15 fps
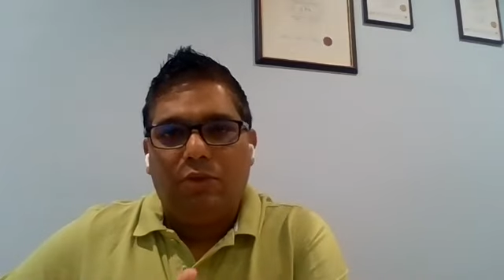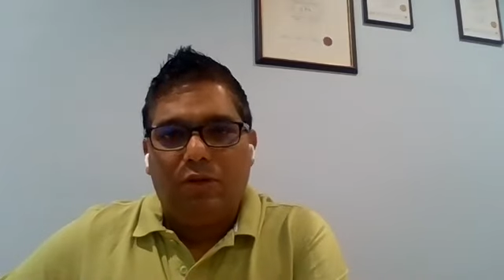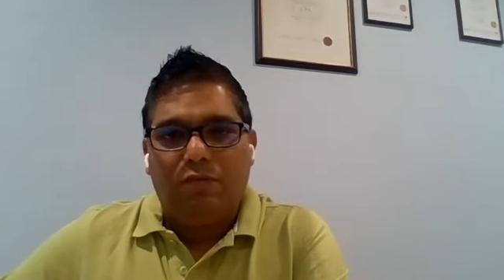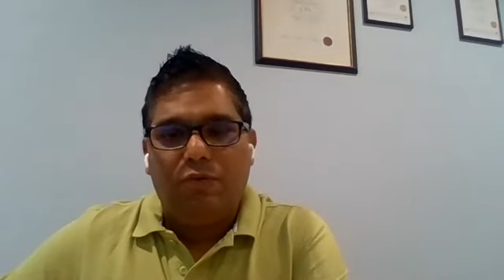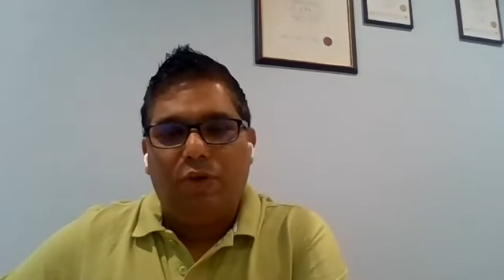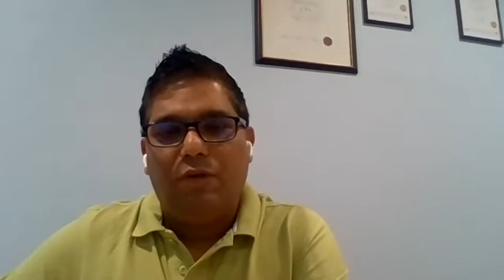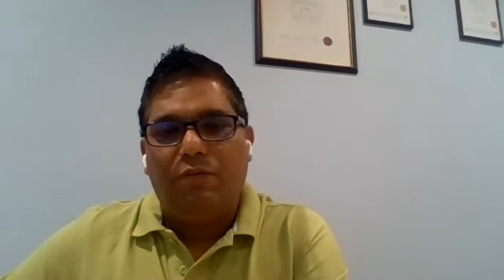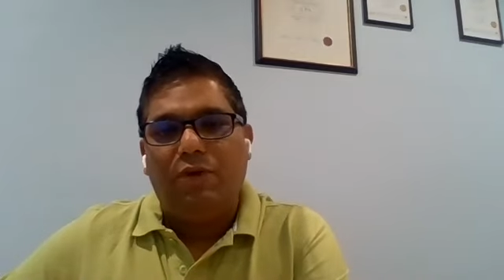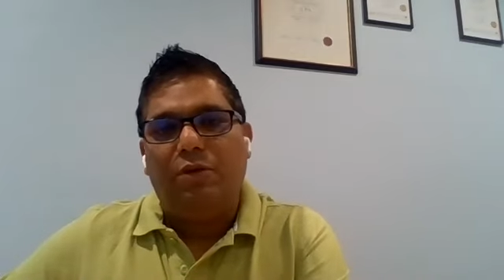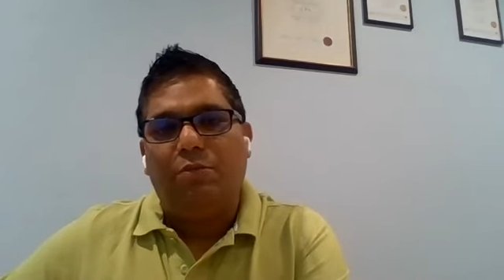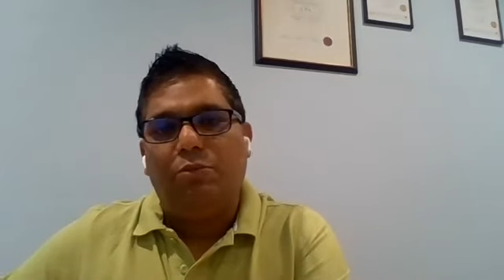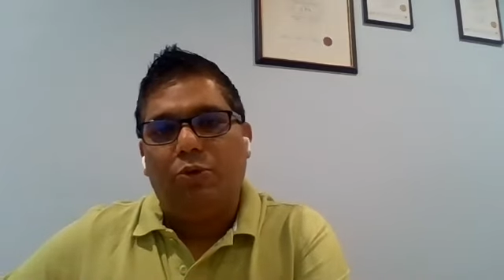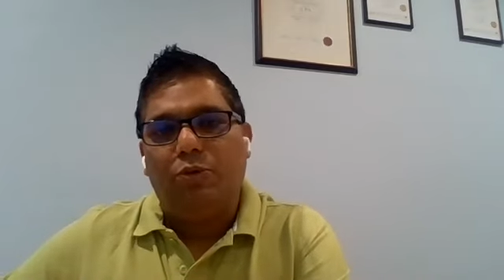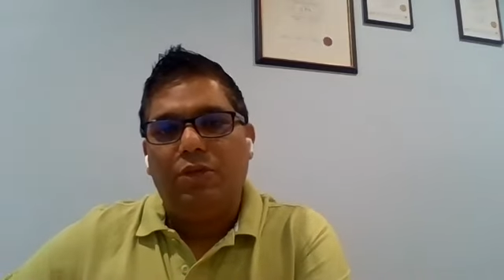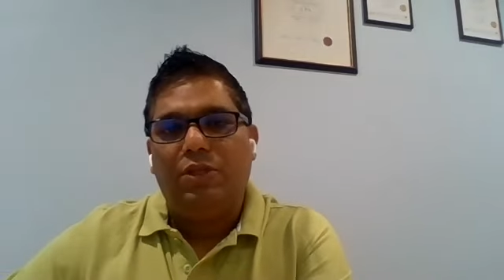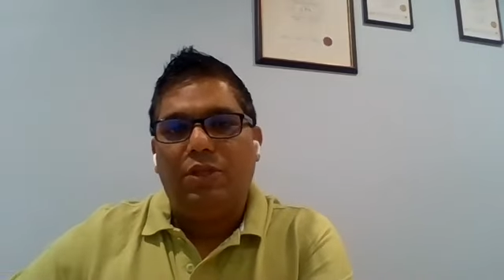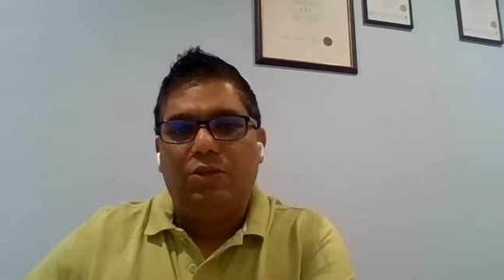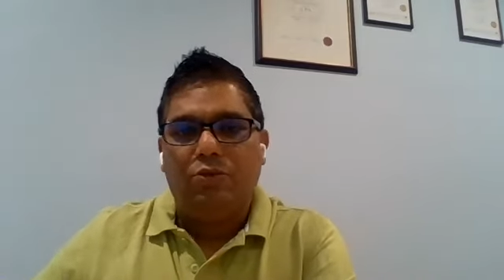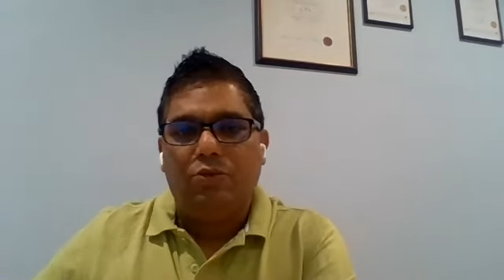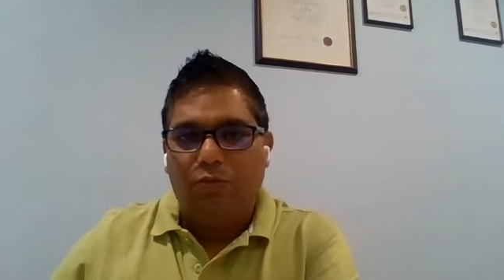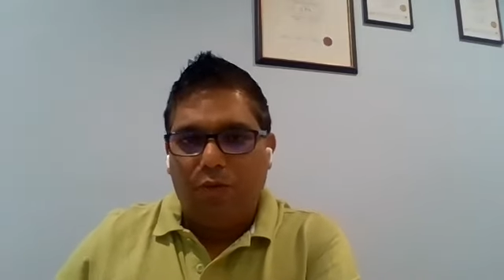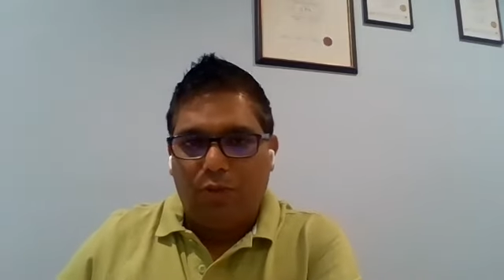if you have an employee, then
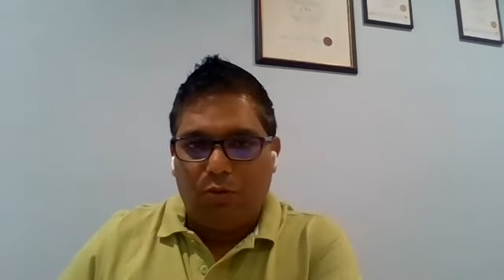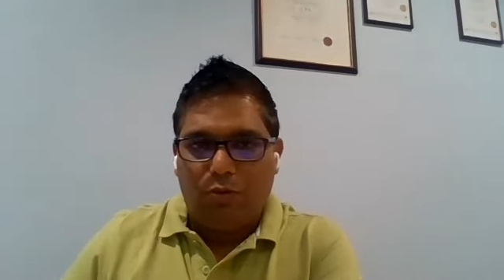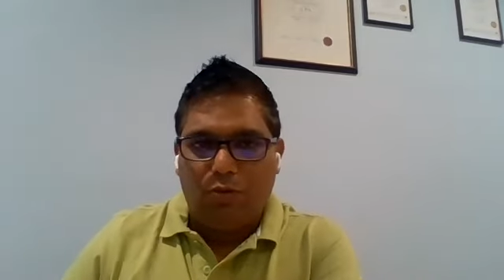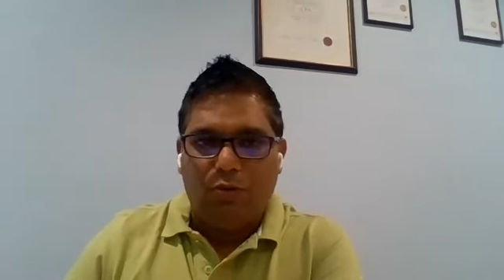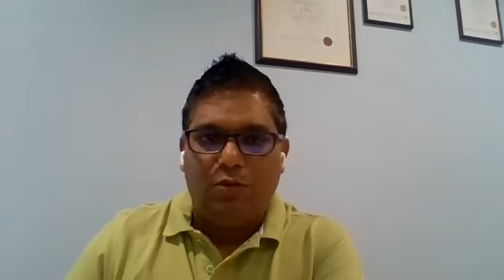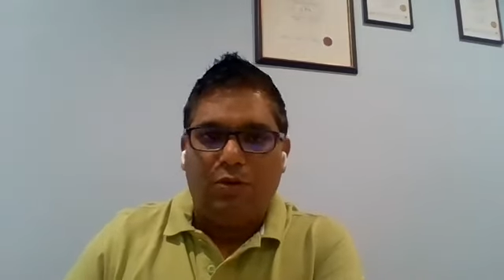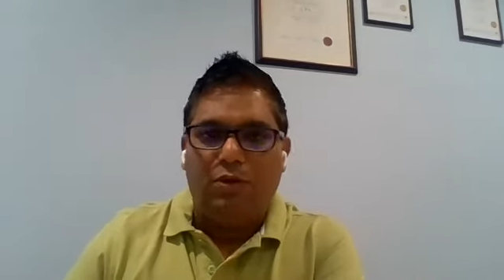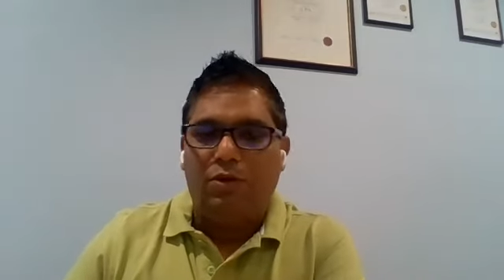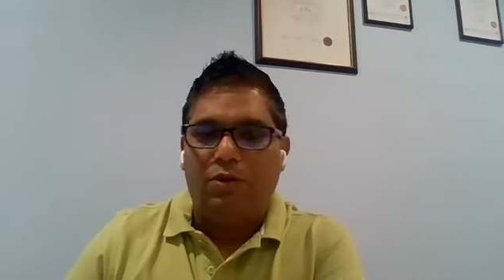you withhold